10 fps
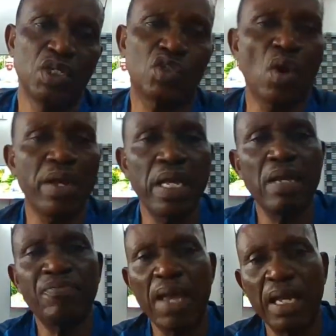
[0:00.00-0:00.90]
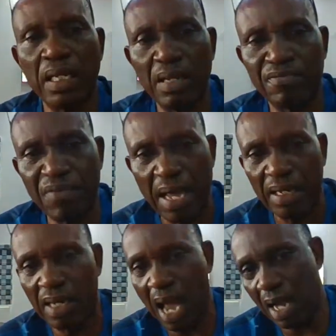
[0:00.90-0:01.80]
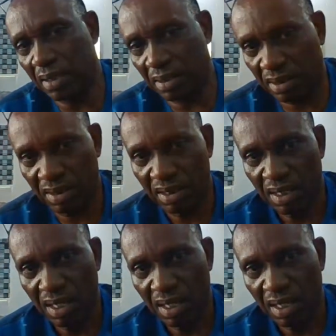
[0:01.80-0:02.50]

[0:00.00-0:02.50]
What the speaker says: So if a defendant